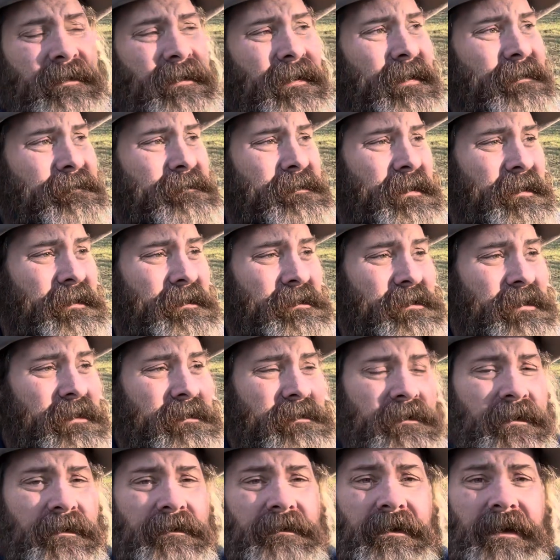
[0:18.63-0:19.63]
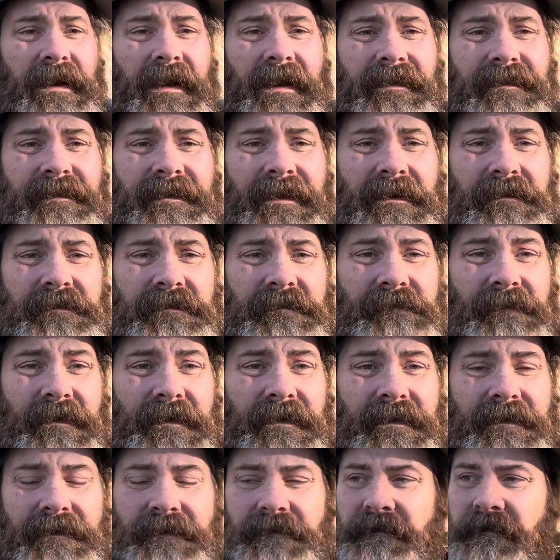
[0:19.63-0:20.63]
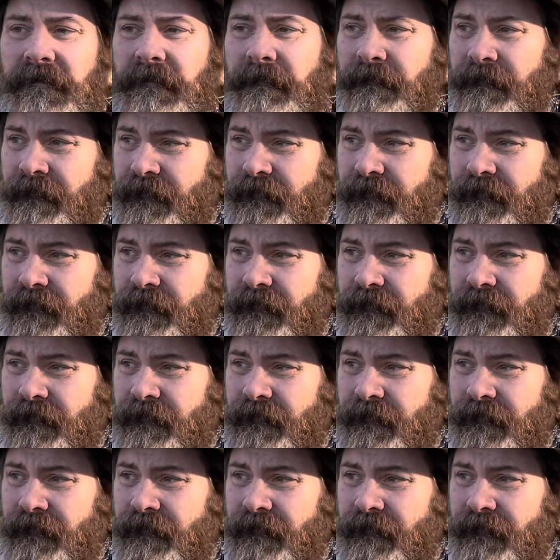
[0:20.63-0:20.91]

I've done just under 8,000 miles